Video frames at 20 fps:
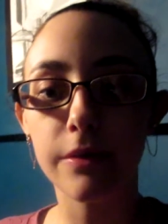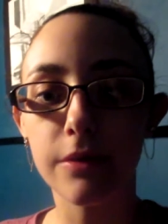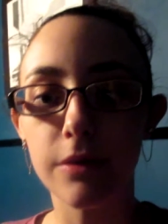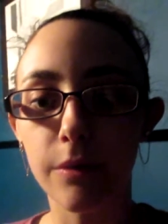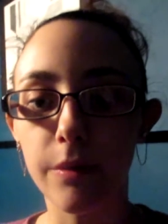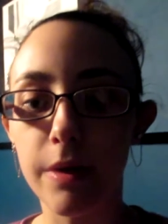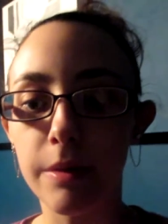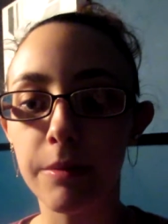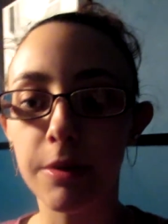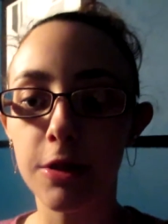
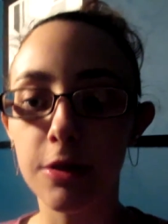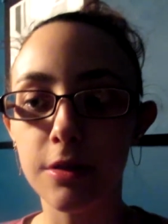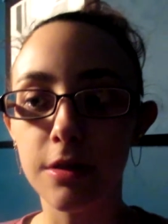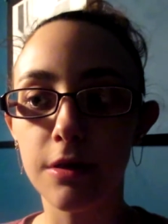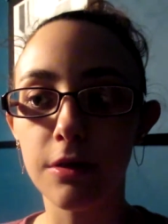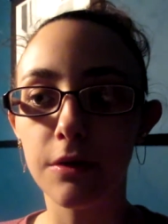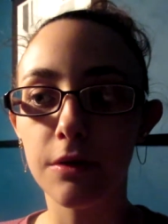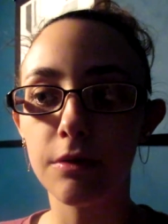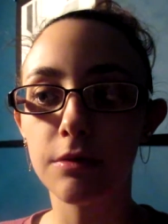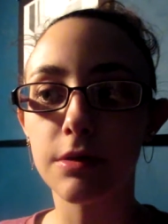So what I'm gonna
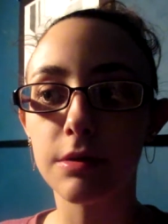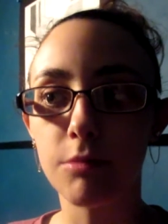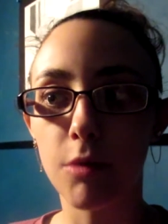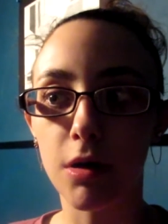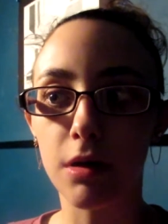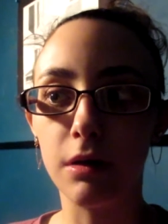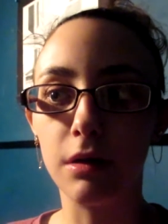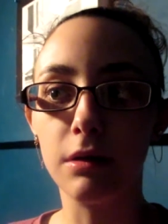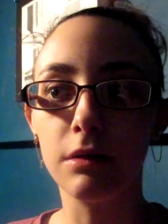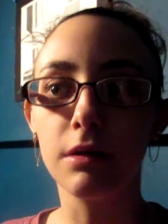do
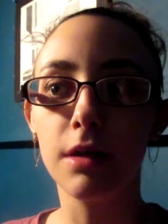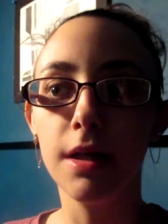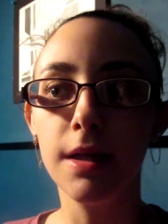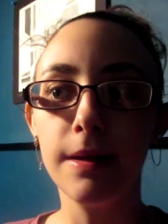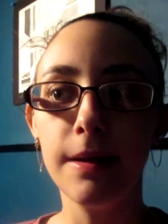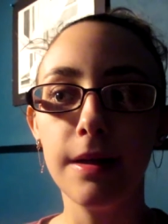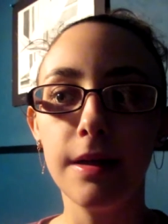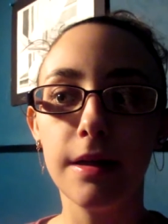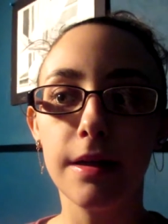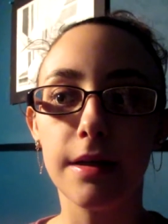tomorrow
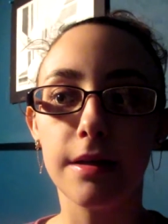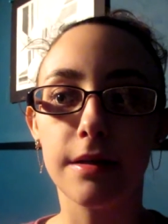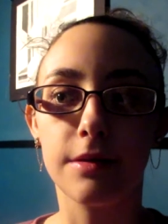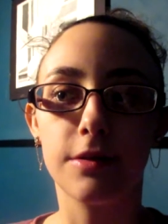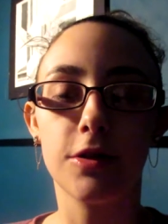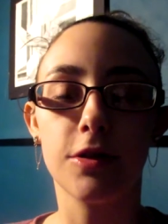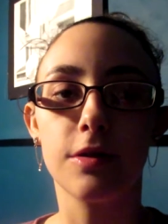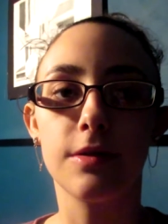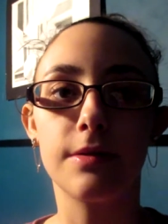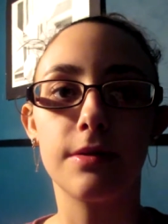
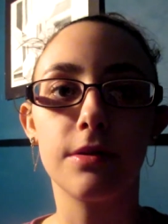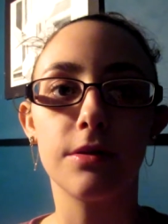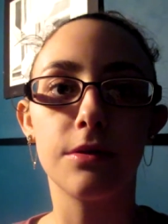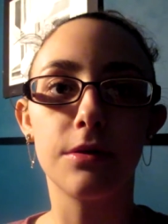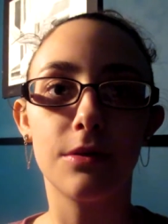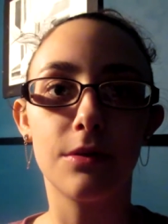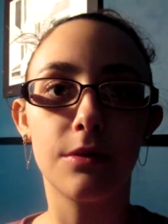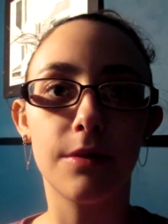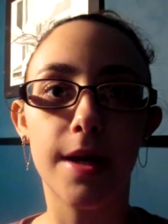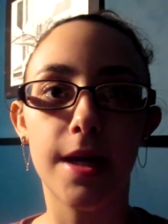is just
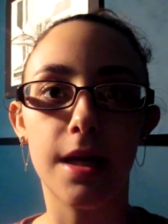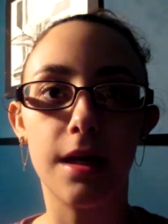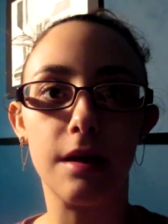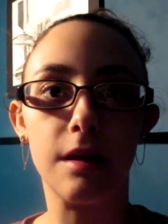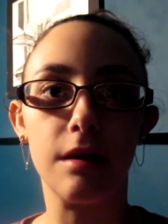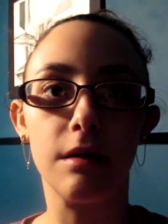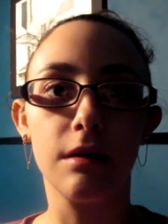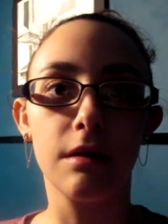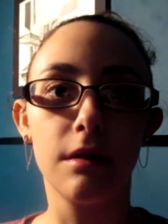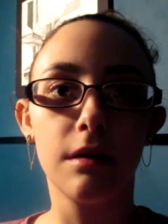do
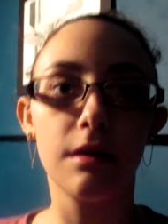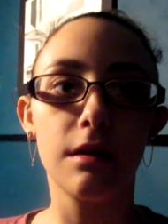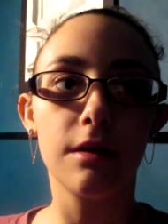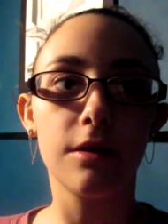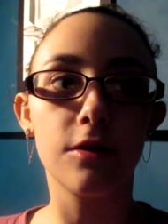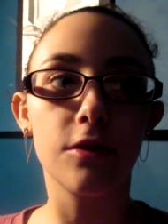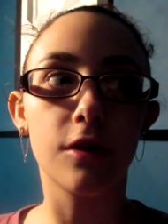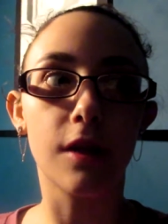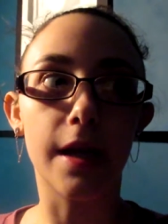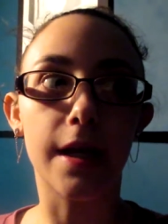a
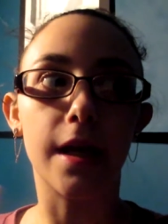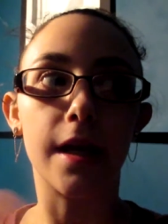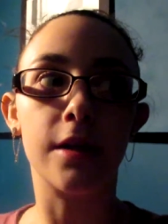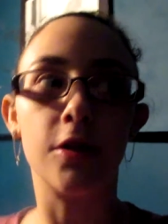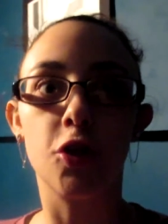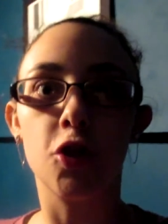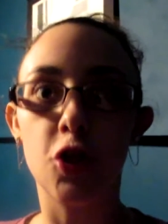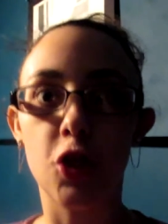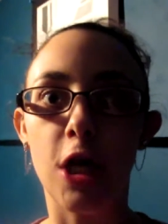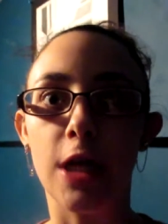
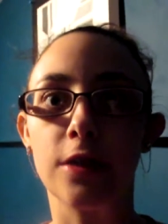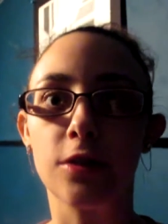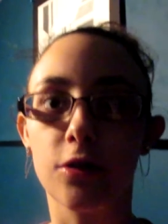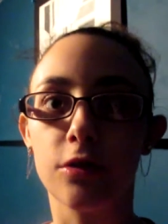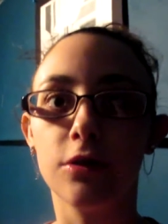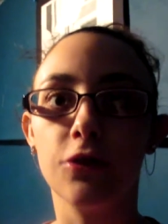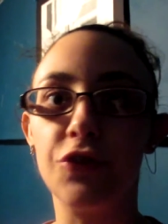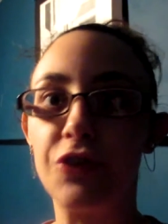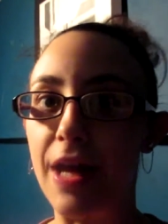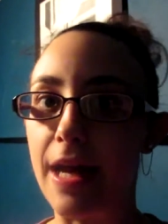
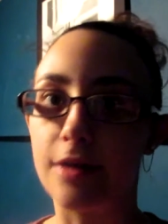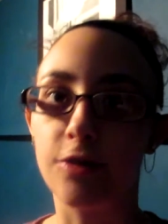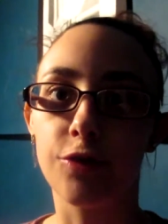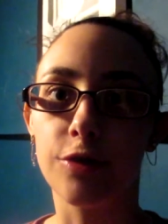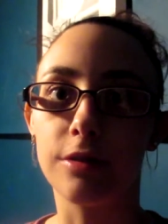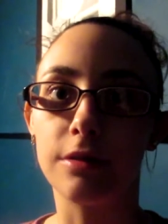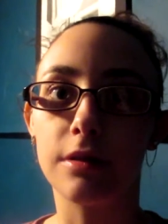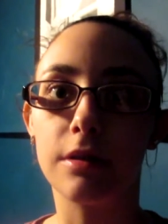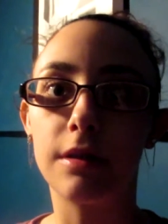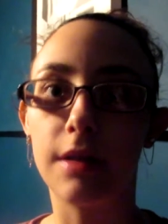gentle
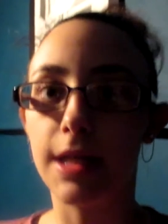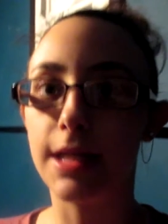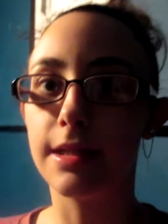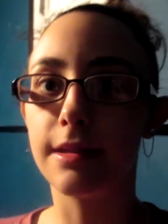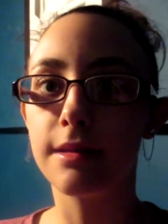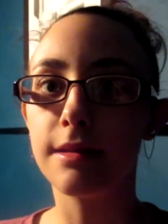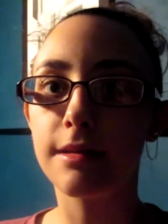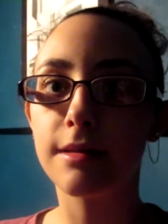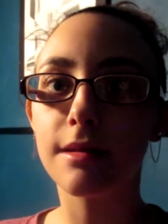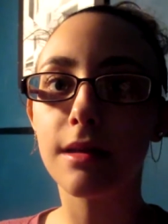natural
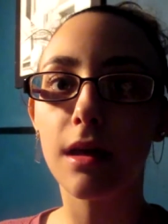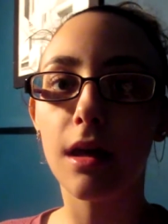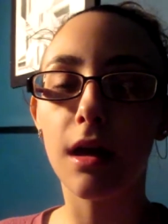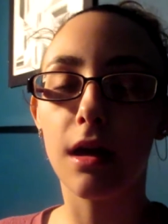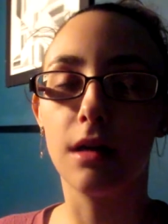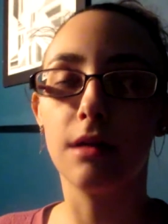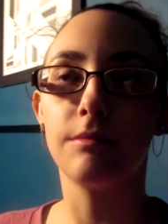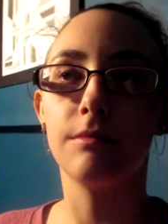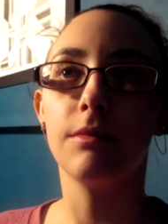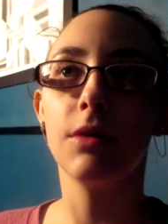cleanse
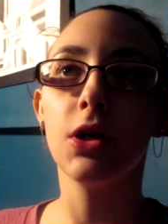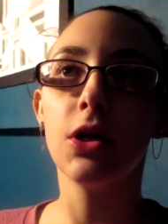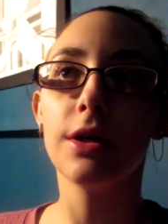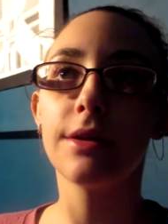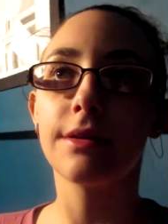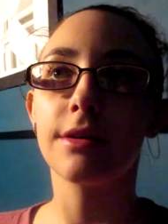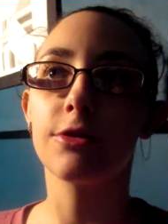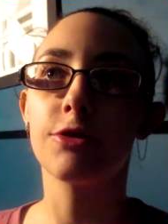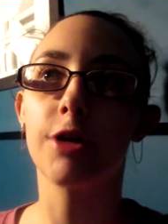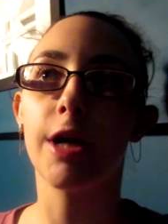
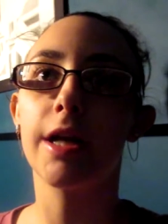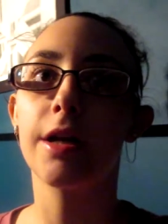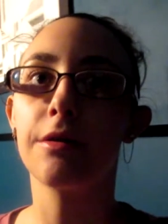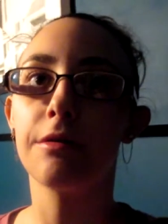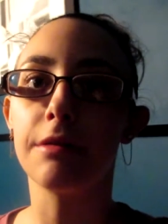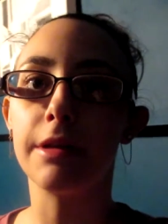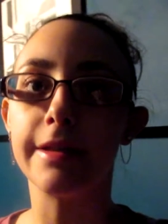to try to